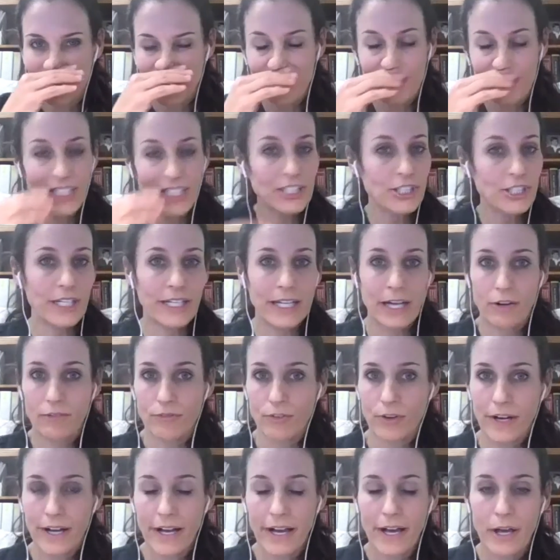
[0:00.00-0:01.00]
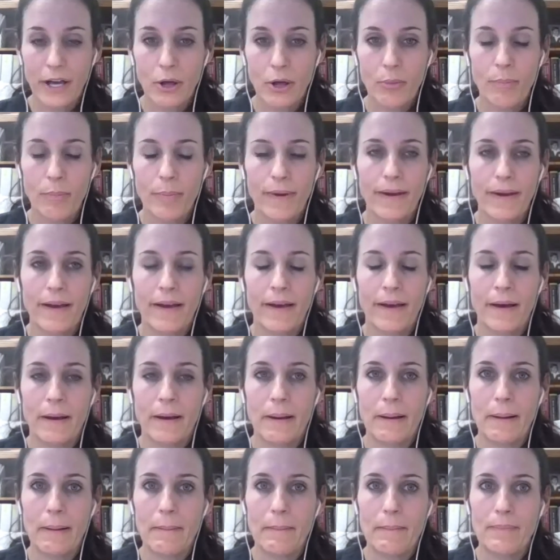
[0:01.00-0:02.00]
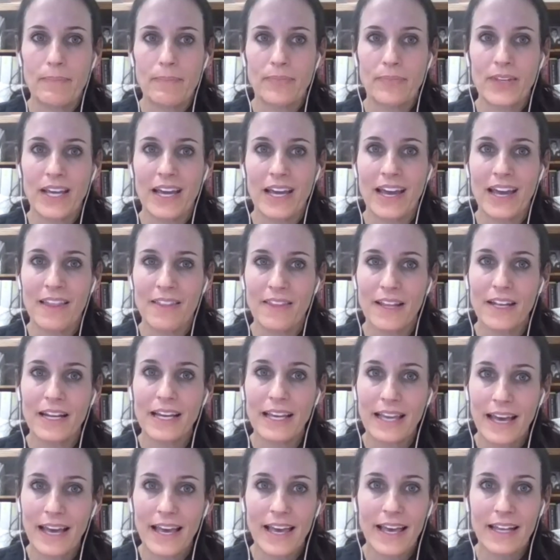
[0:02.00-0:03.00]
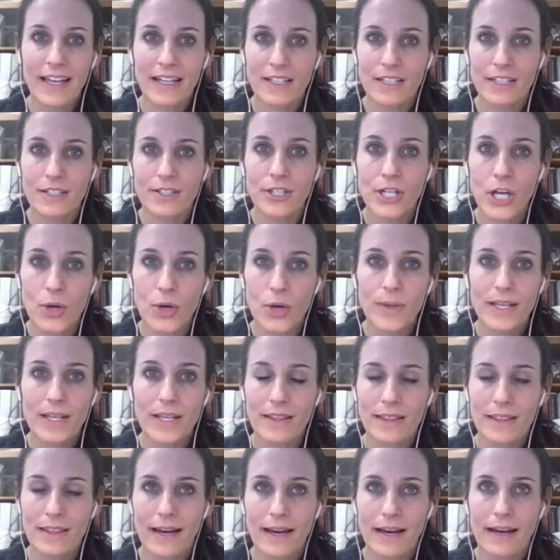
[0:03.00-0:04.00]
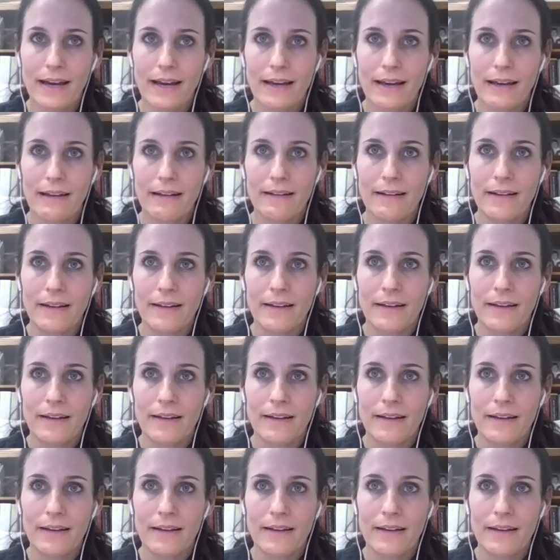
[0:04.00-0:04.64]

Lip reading: reaching out for help, and then again, knowing that